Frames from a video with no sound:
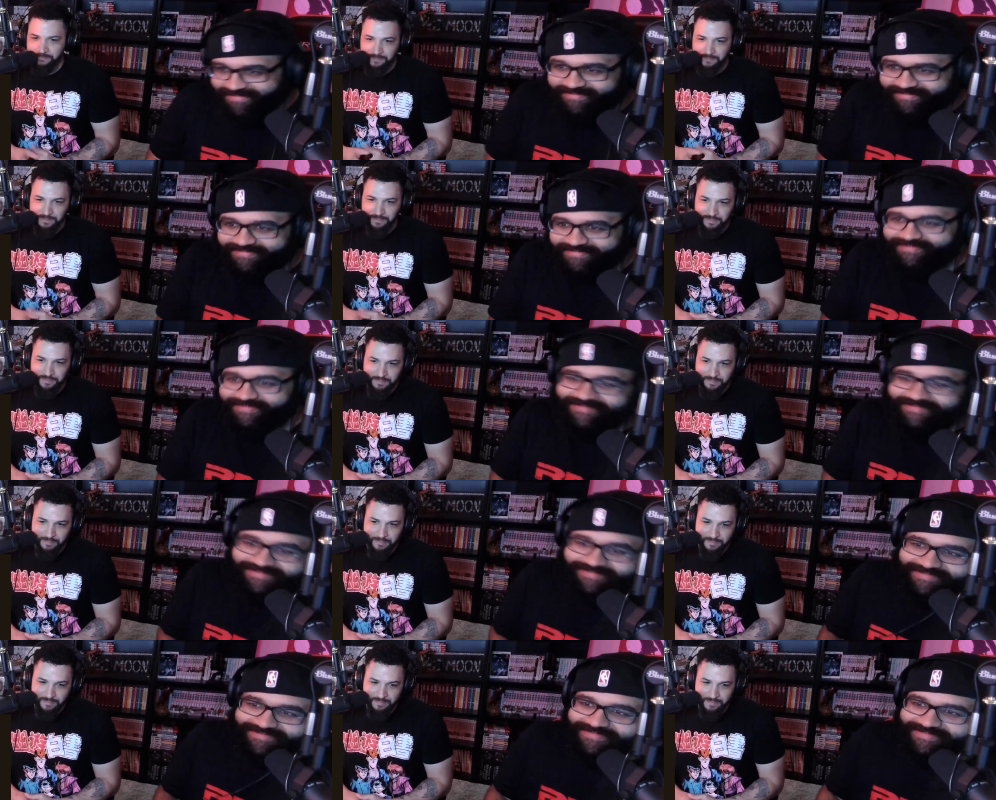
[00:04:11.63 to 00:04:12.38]

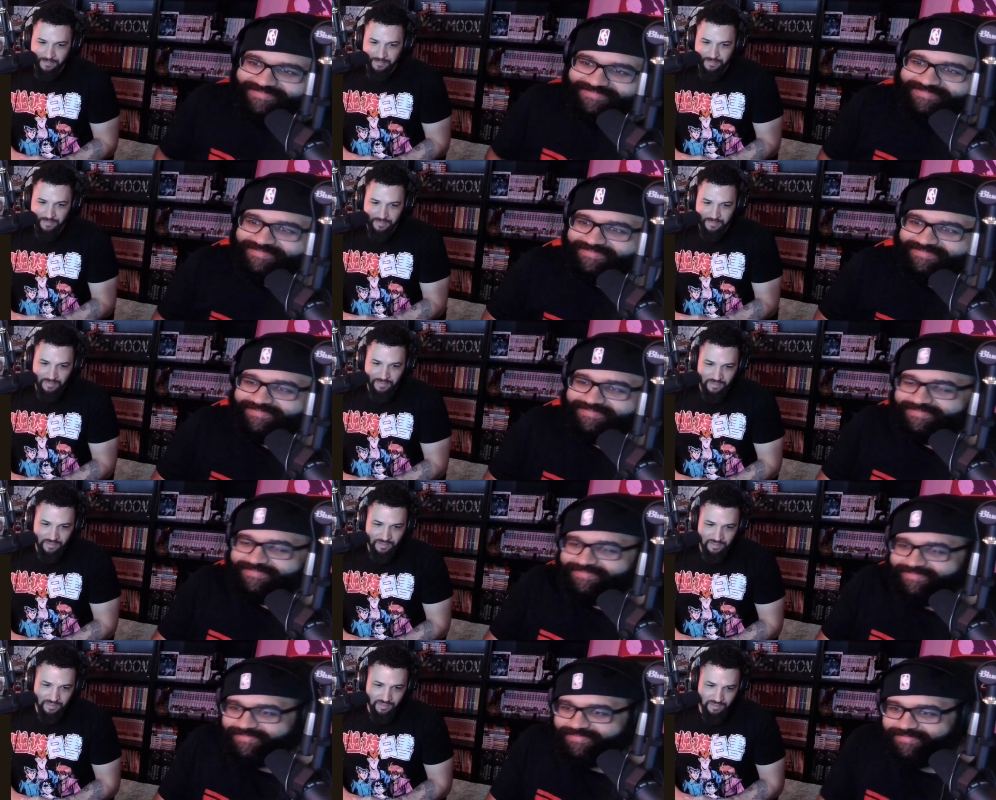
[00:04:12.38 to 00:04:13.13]

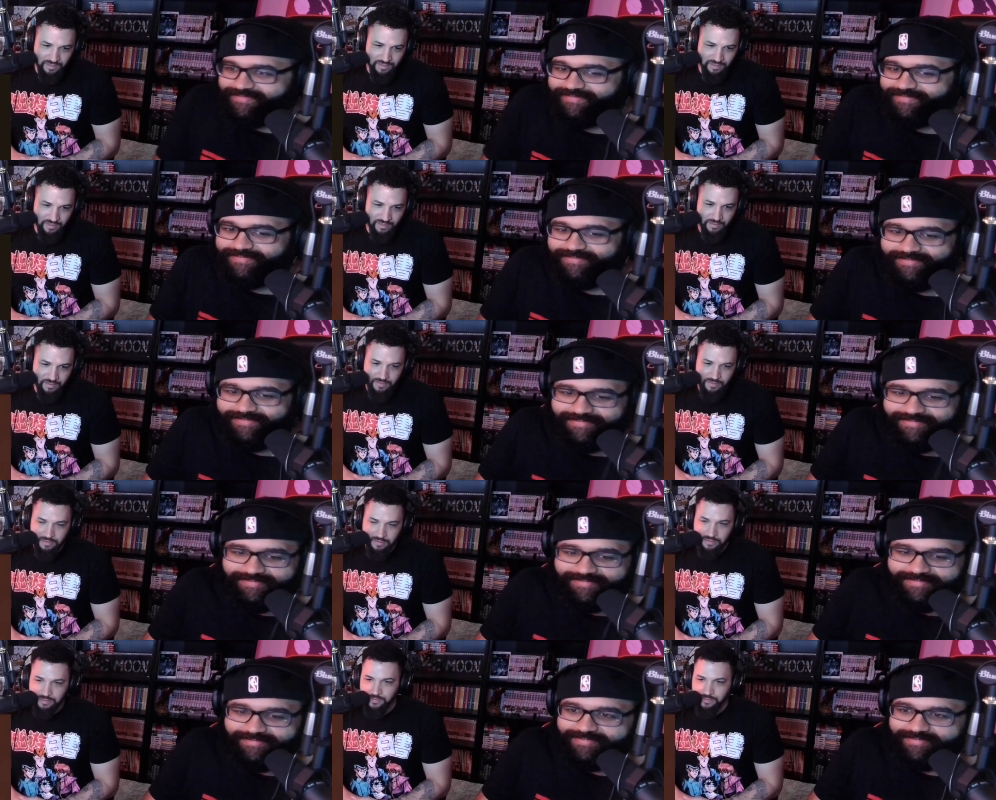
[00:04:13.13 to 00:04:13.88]

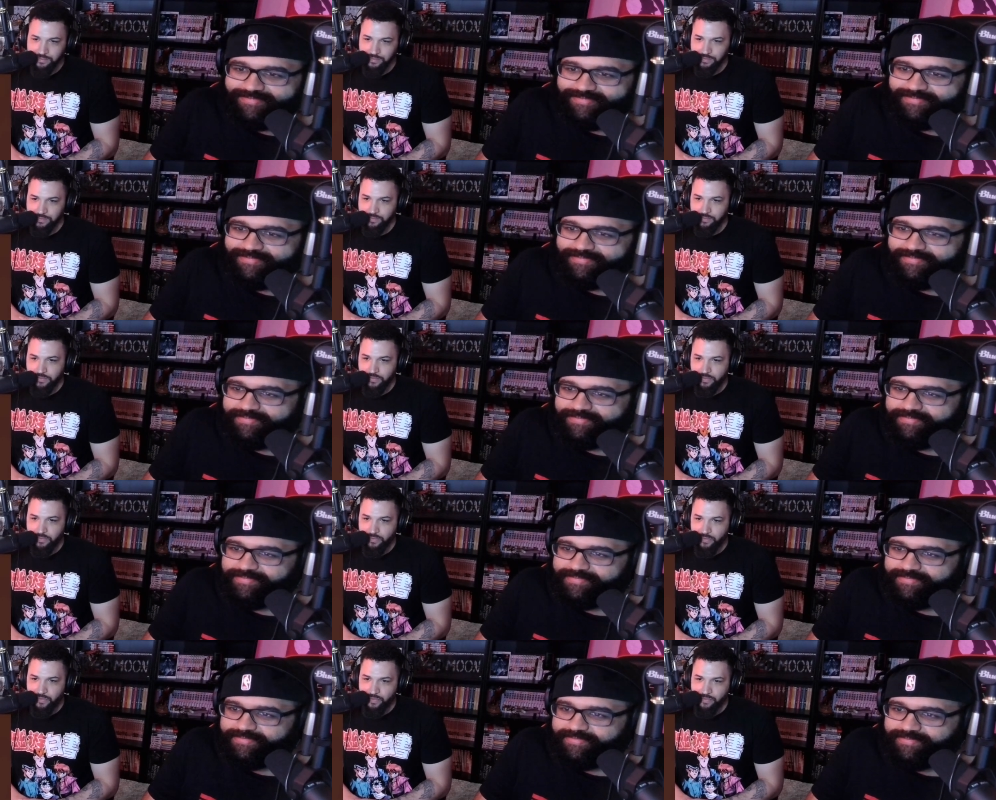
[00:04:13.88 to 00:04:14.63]

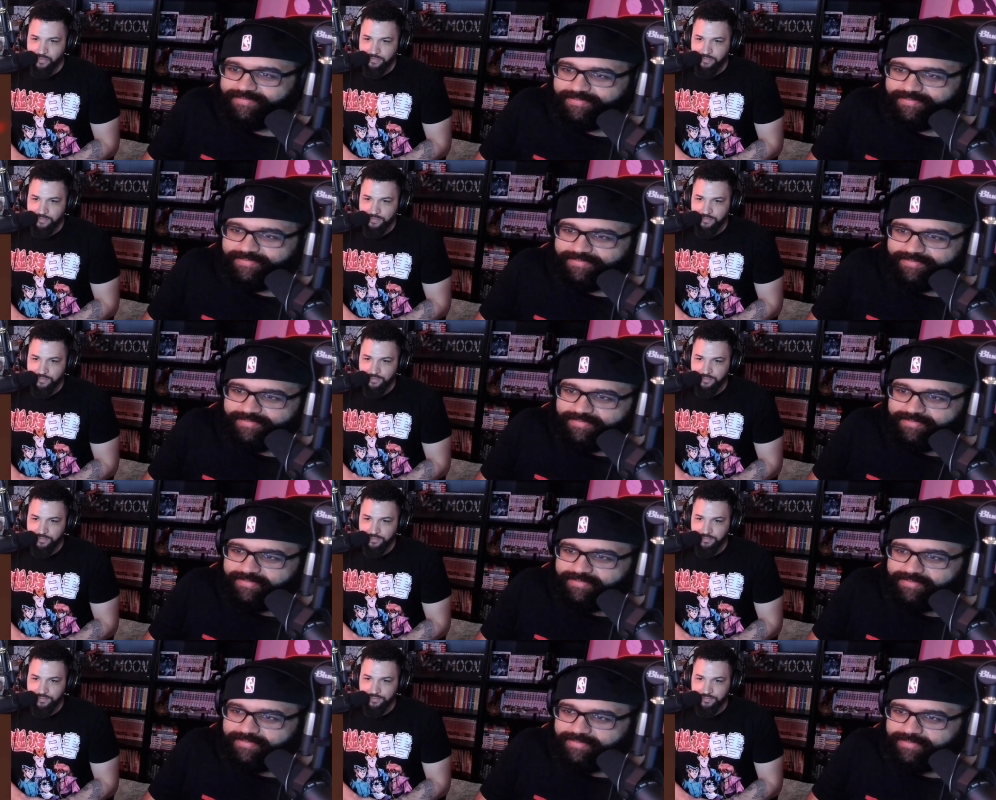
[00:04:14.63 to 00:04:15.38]

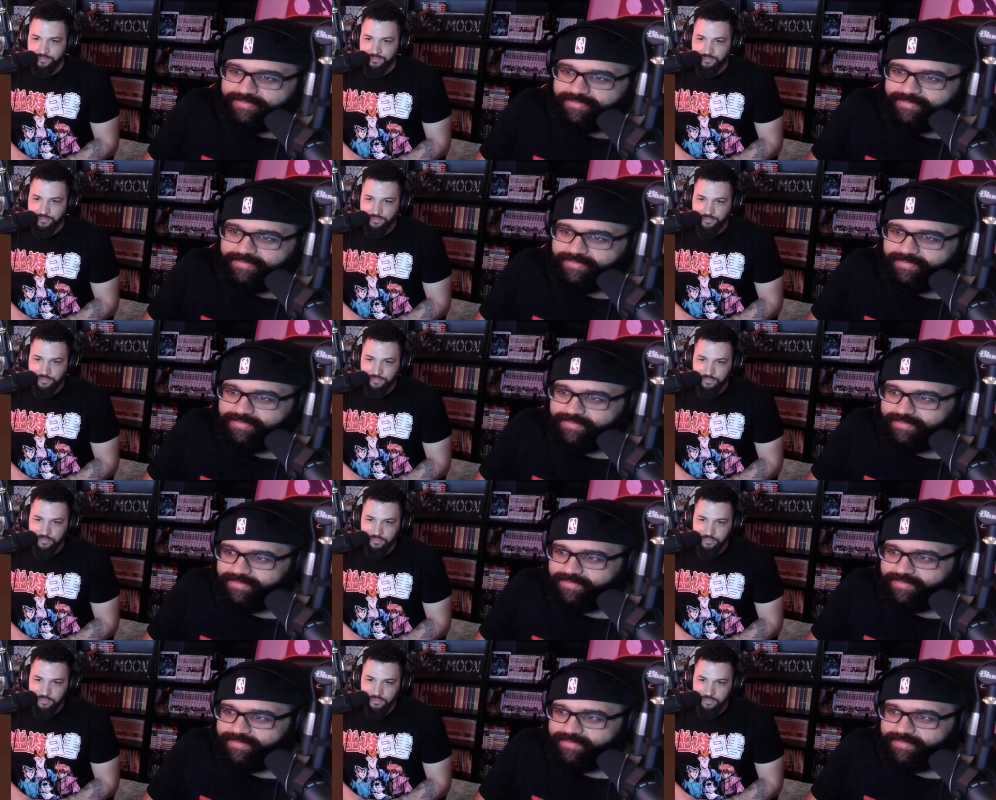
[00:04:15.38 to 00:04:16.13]

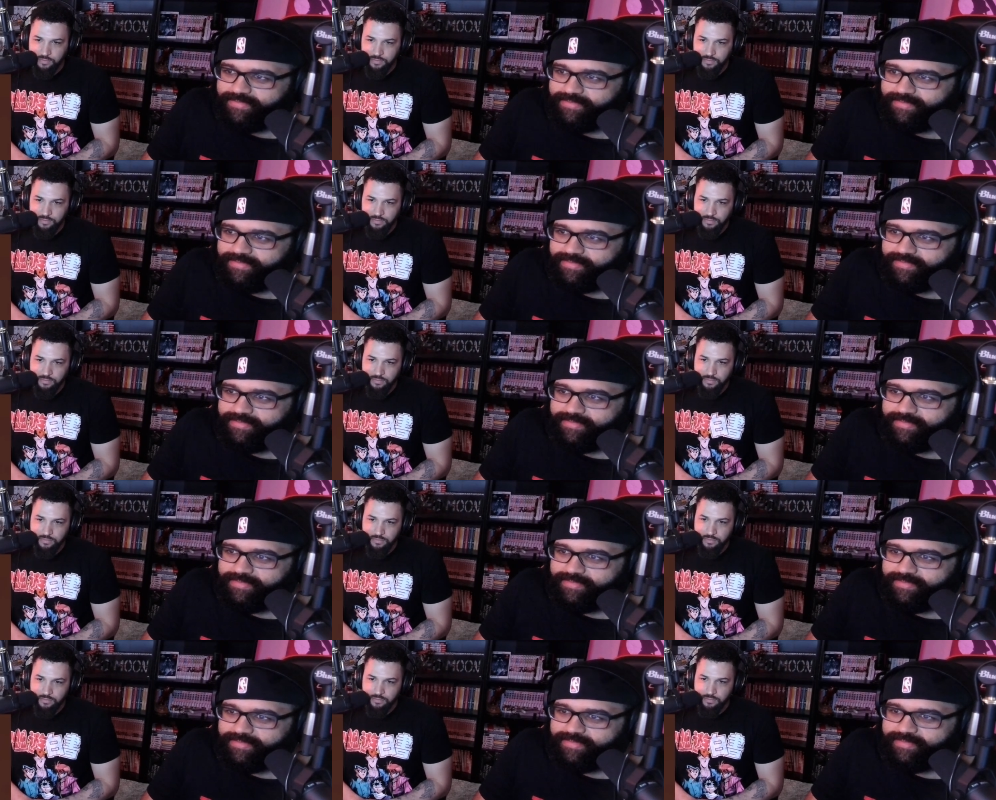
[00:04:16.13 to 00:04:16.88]

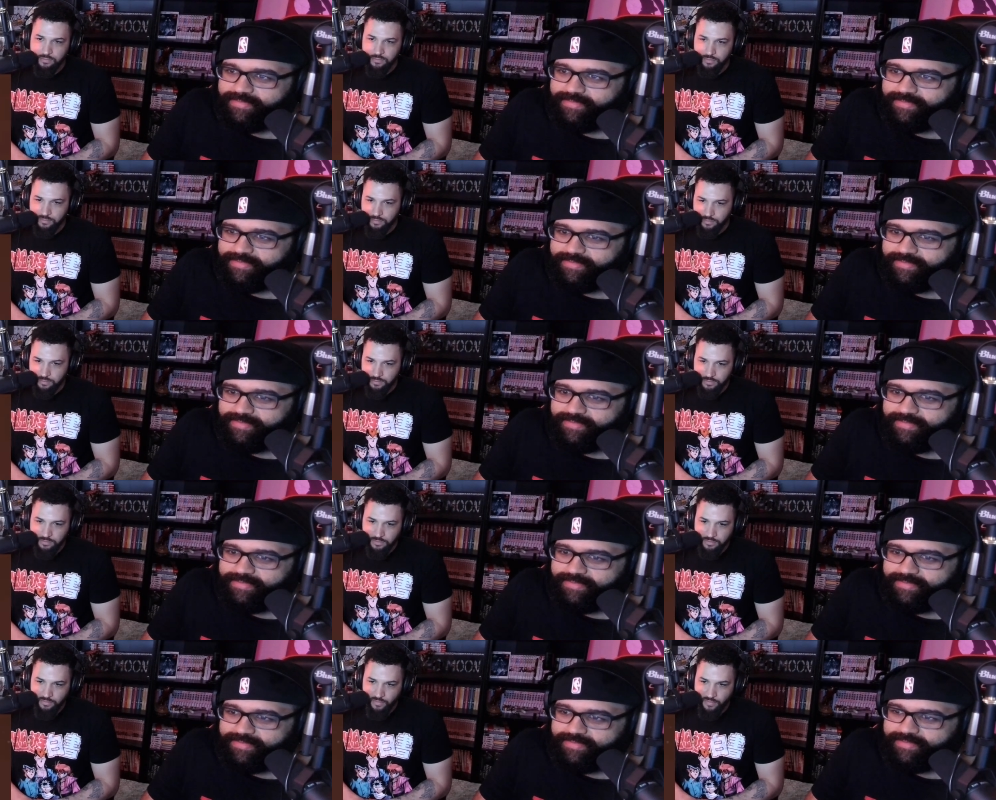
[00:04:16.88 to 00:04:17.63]

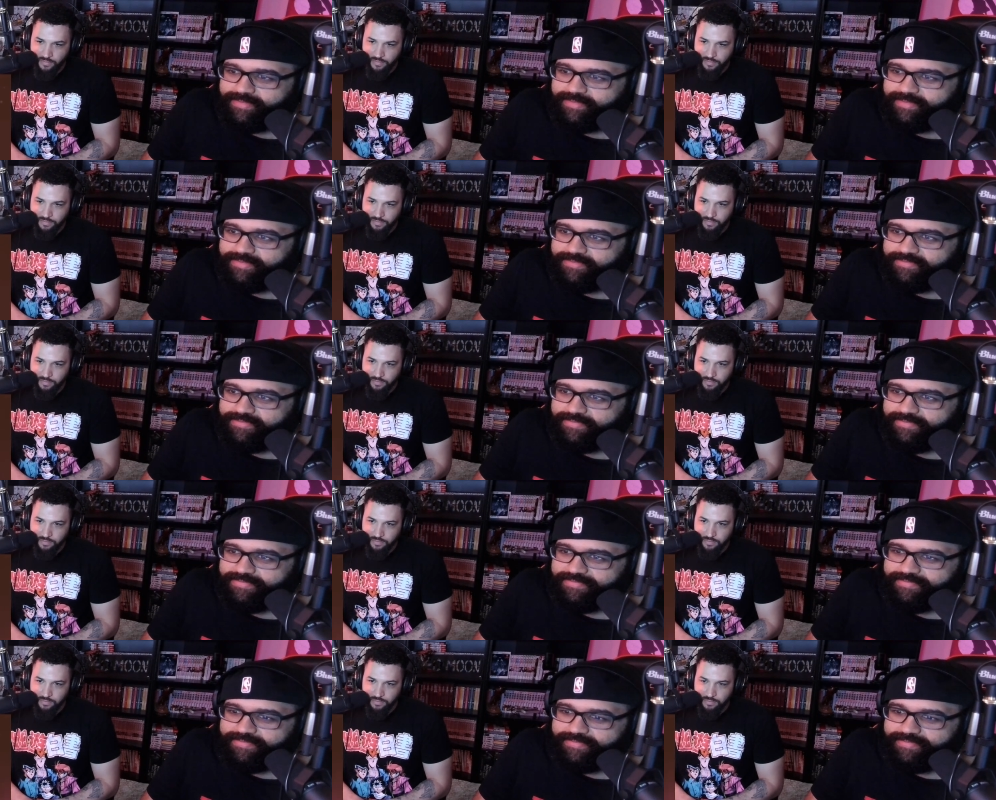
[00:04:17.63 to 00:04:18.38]

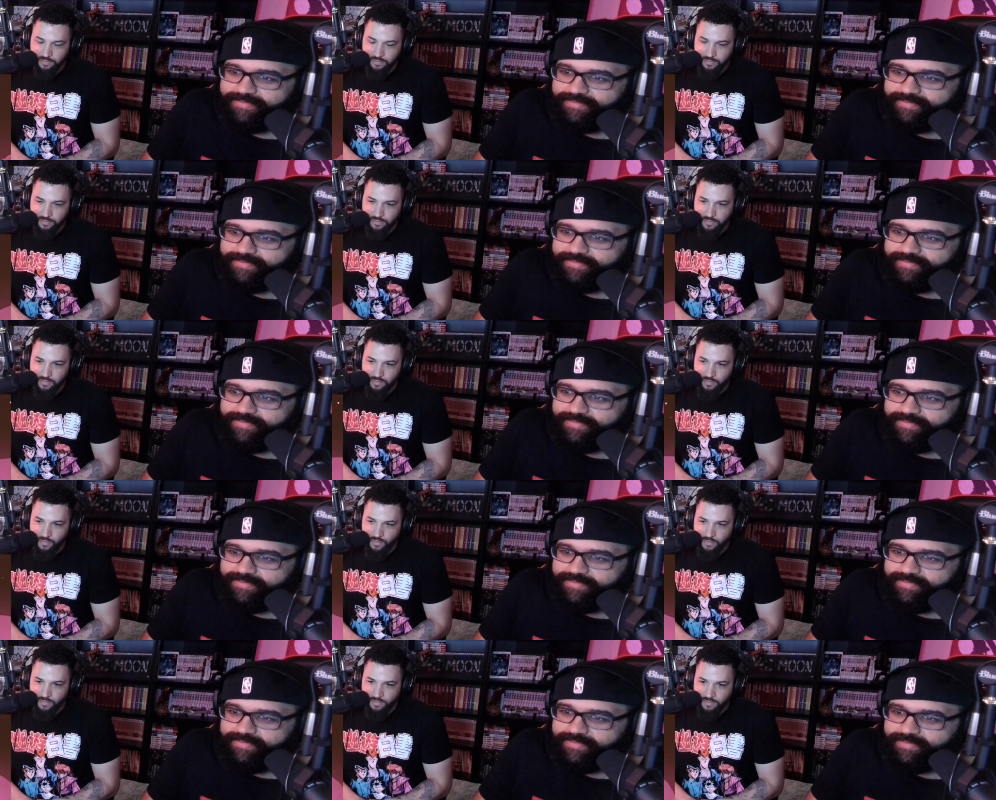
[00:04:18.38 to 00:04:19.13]

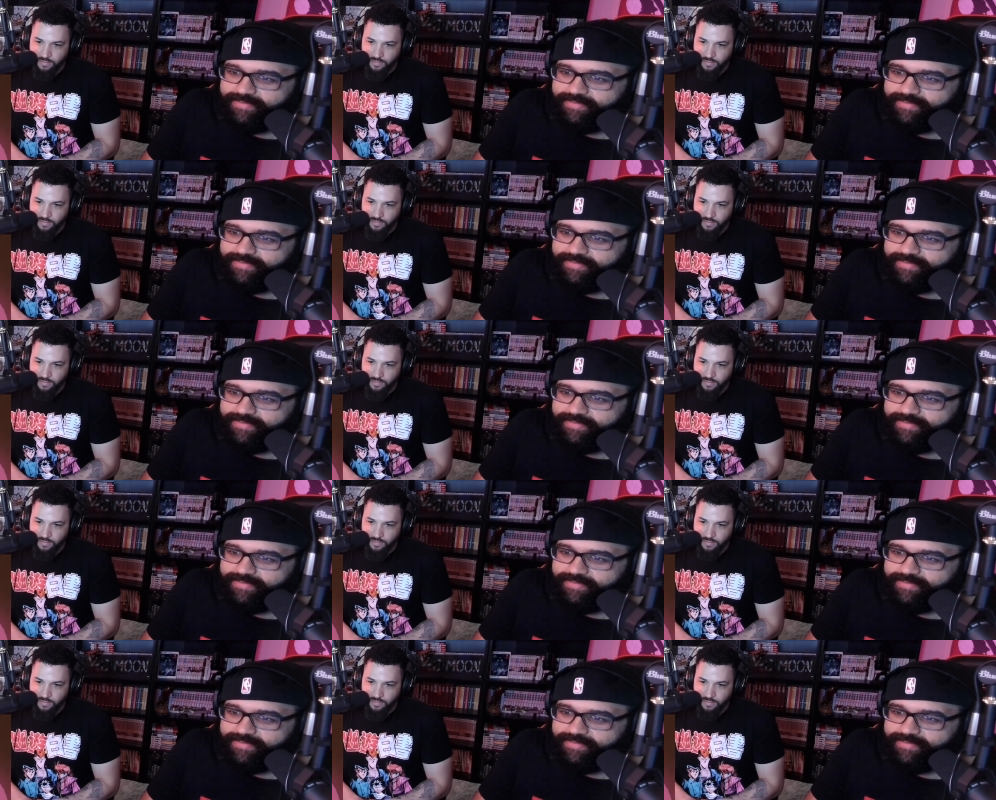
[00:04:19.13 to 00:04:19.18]
No one is speaking in this clip.